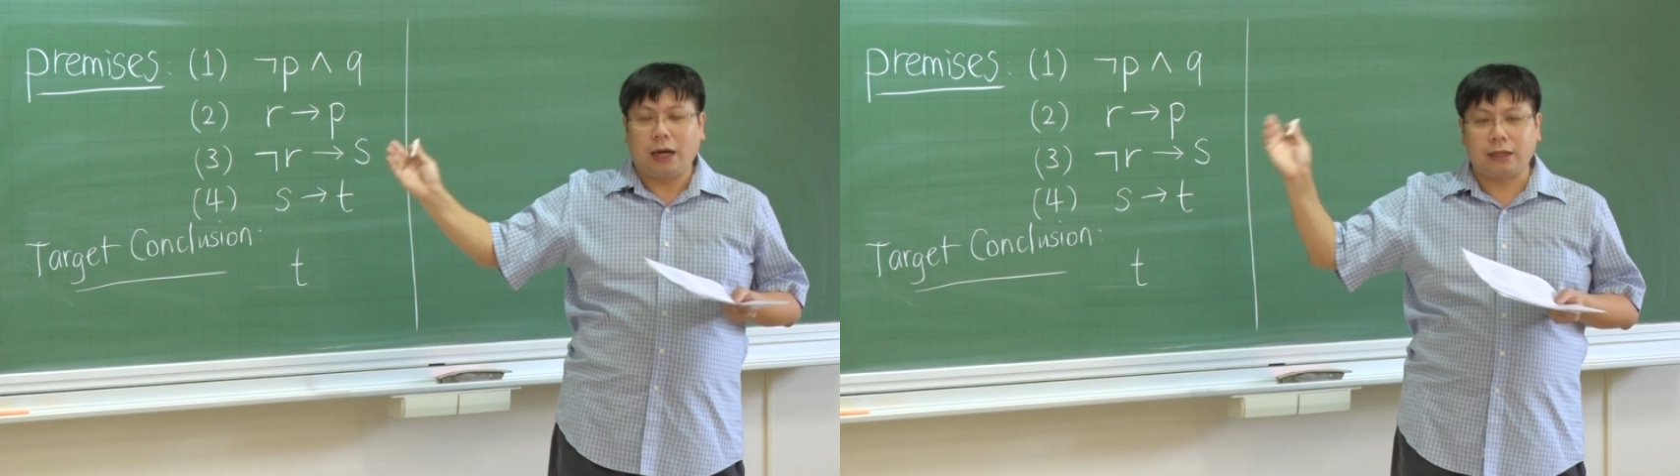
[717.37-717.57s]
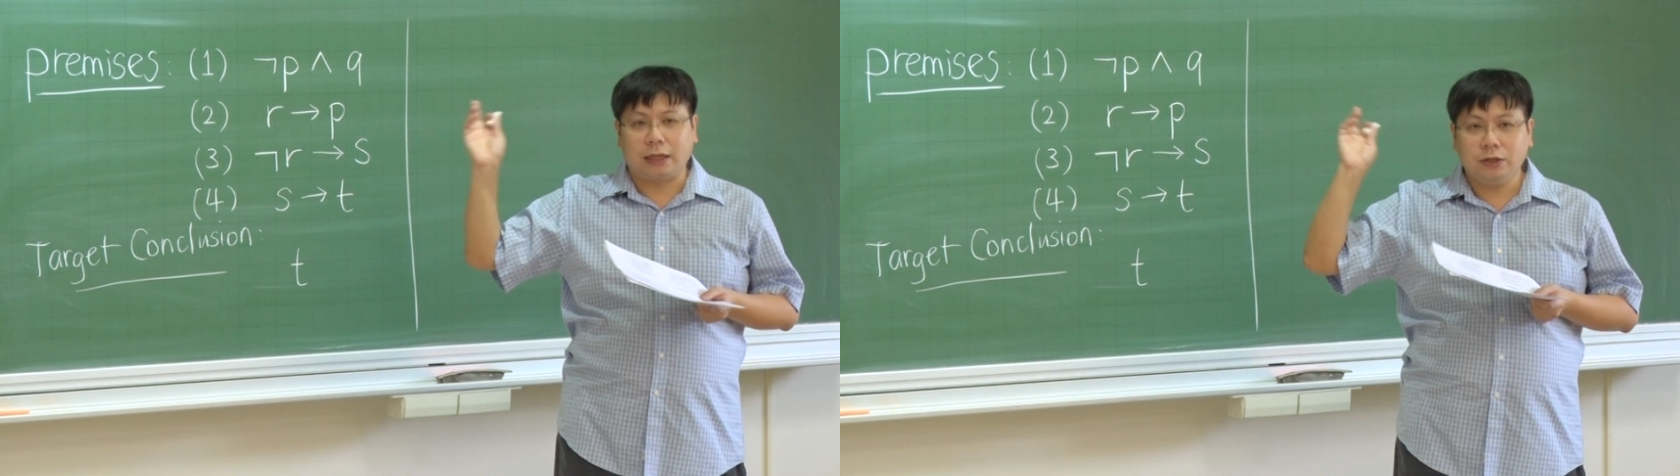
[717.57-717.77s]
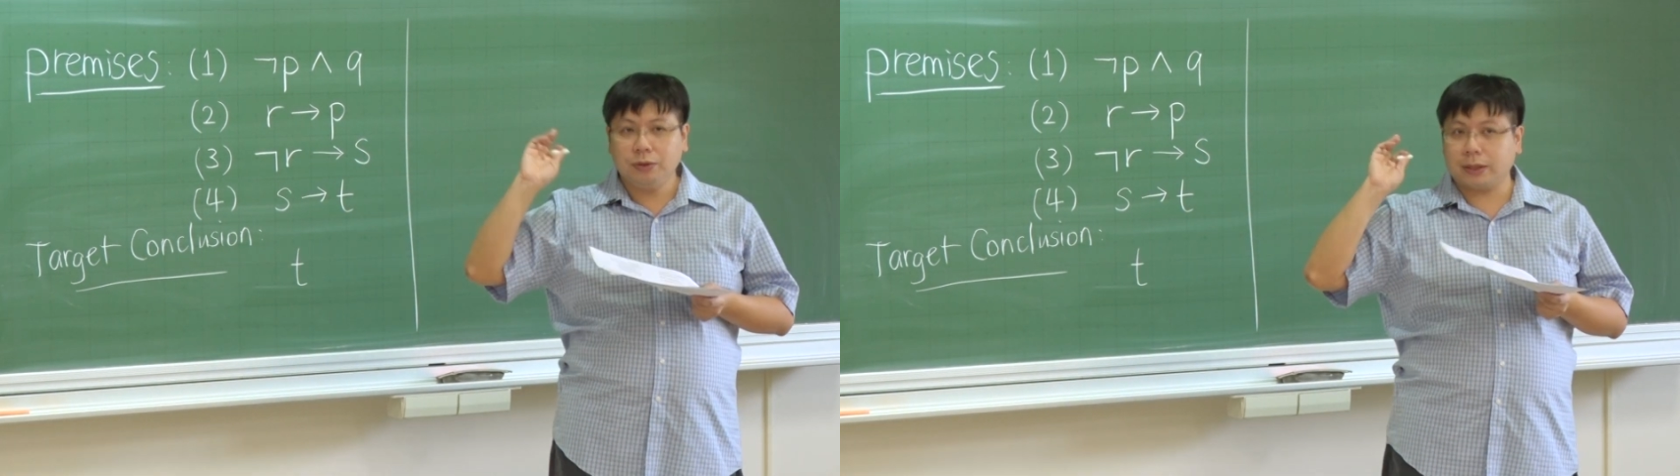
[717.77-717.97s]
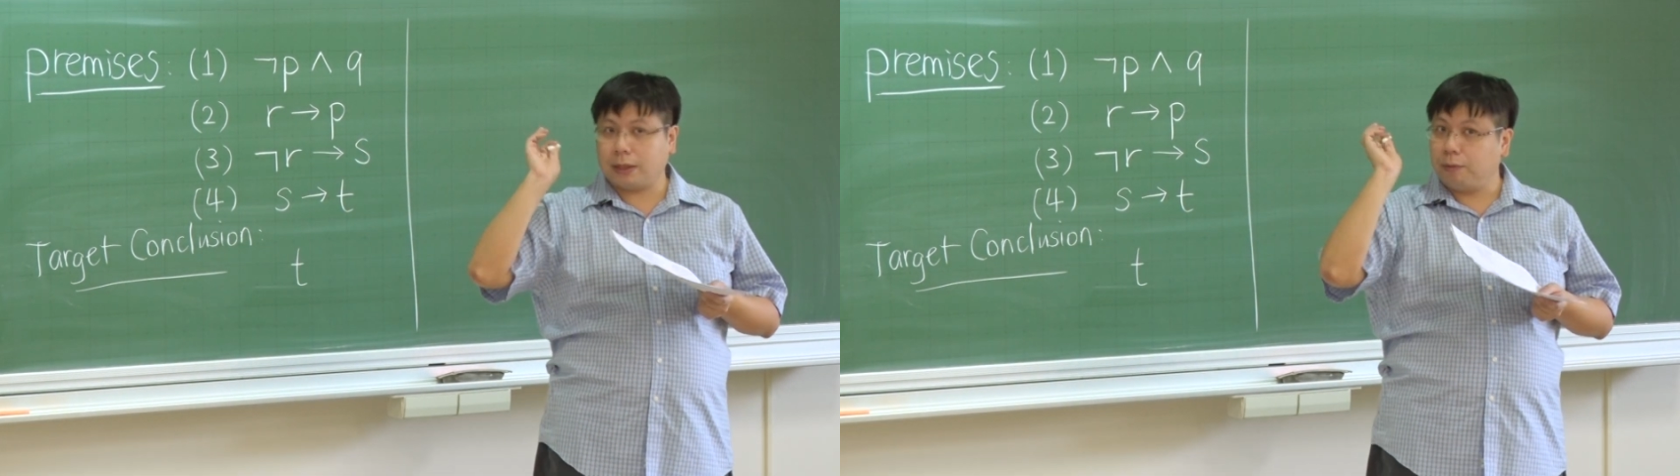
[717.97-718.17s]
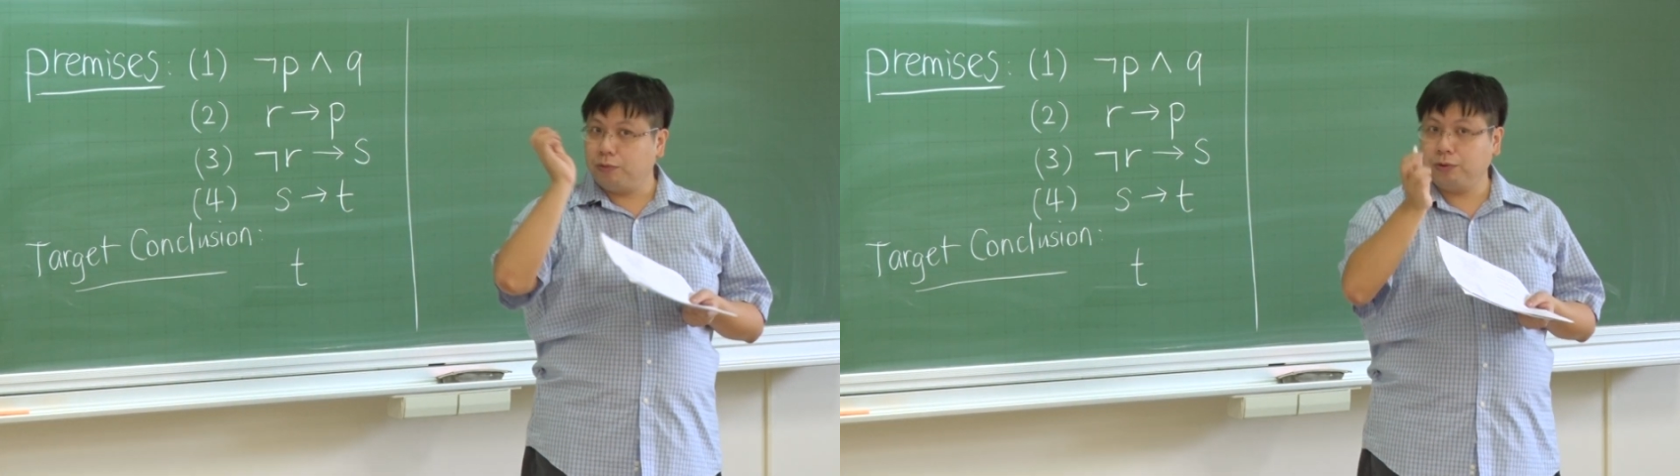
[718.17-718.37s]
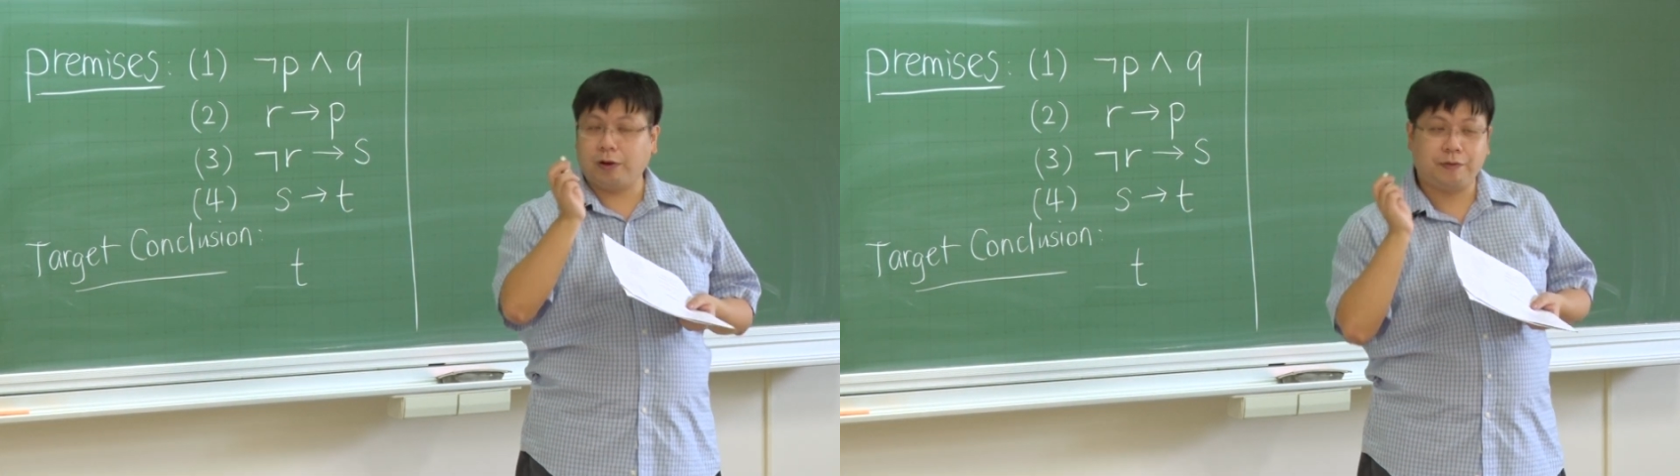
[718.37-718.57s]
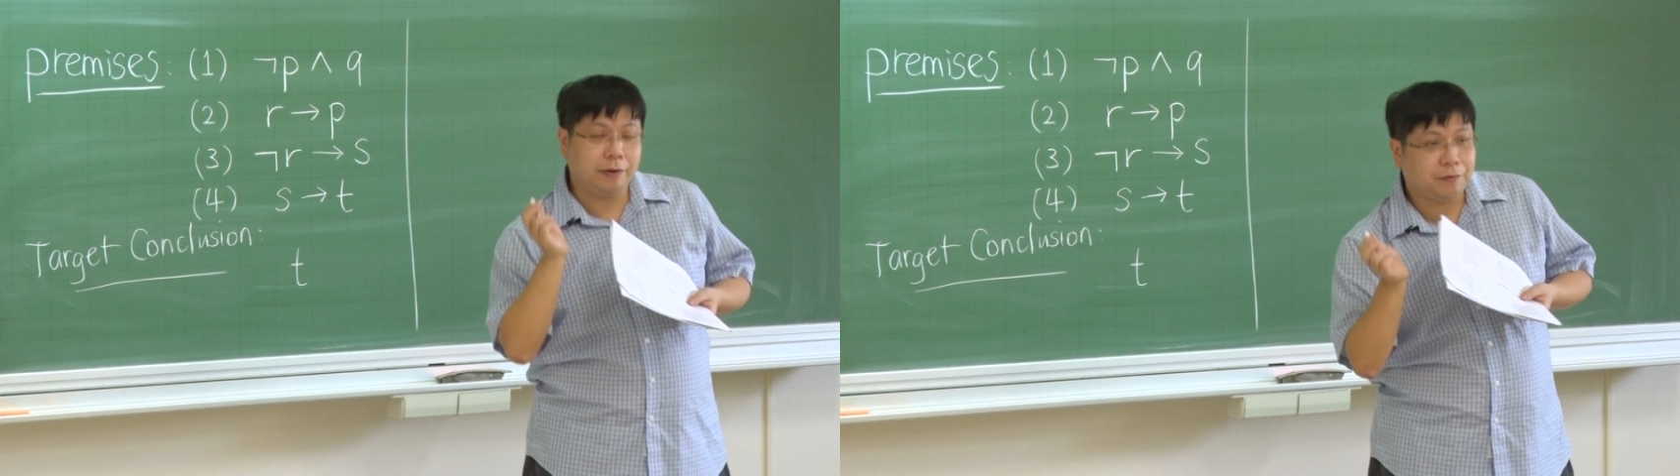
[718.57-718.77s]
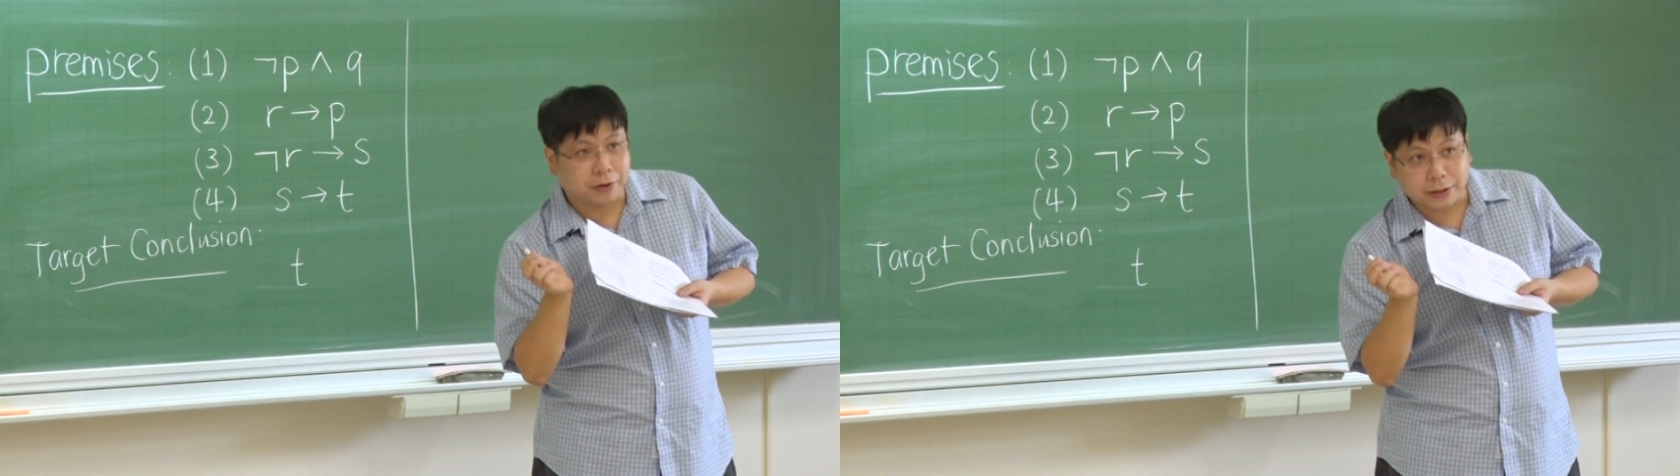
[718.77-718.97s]
and then use some rule of
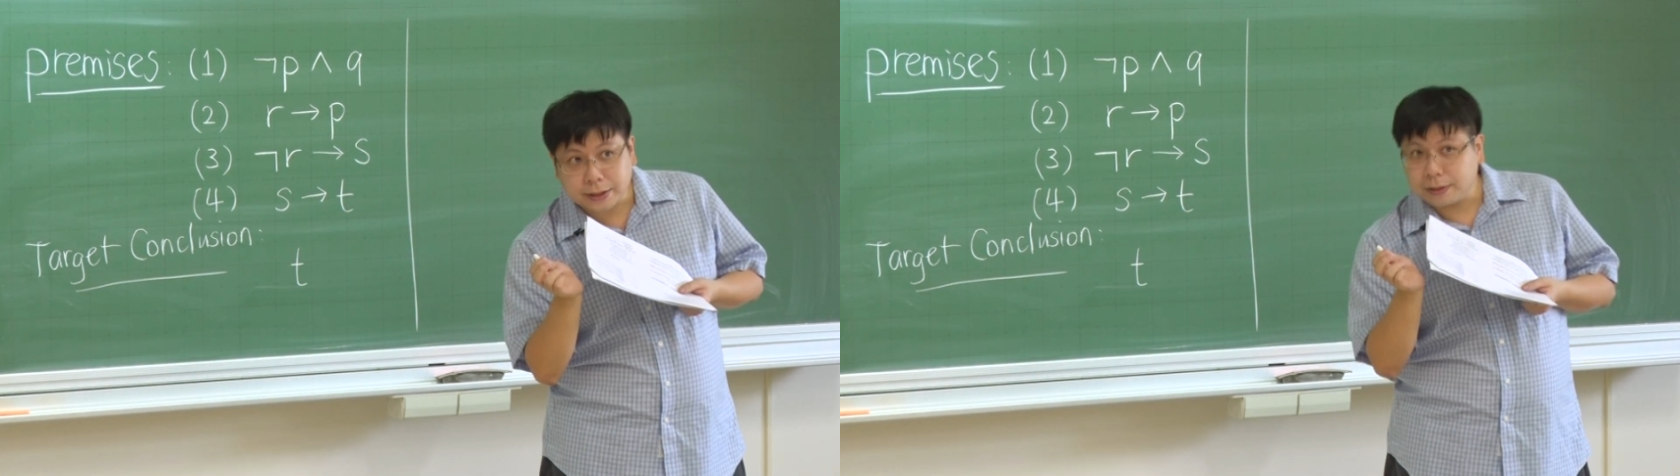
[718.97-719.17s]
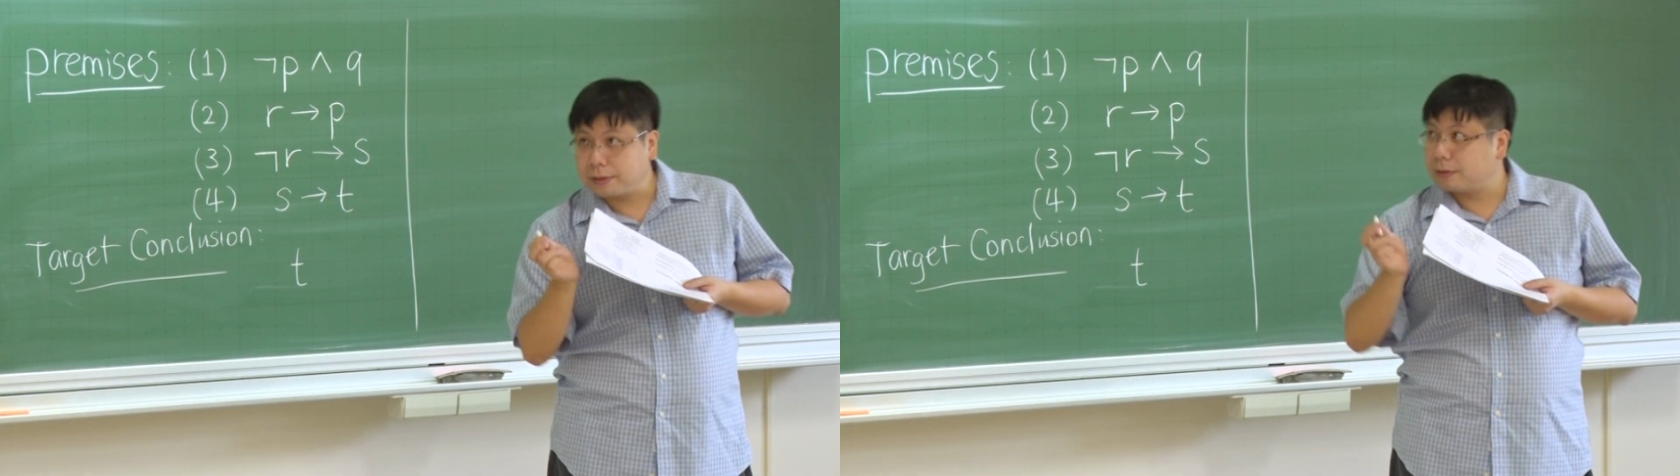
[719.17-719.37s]
inference